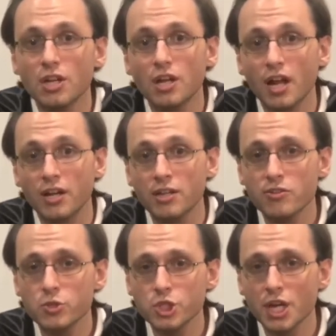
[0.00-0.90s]
Another
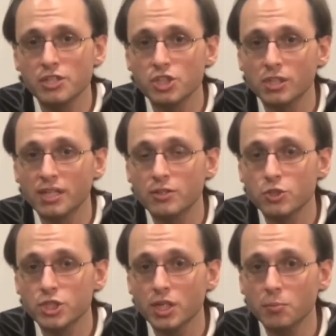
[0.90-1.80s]
change in
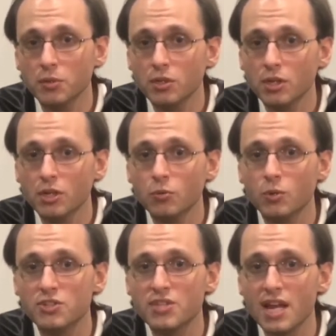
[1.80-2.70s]
leadership was
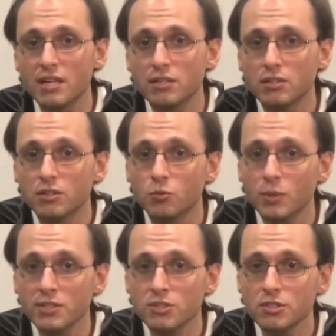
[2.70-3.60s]
that
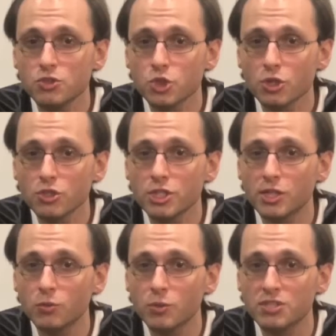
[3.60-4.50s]
Winston Churchill
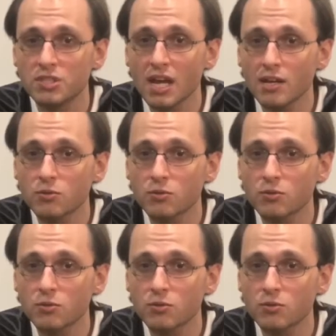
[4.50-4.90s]
was not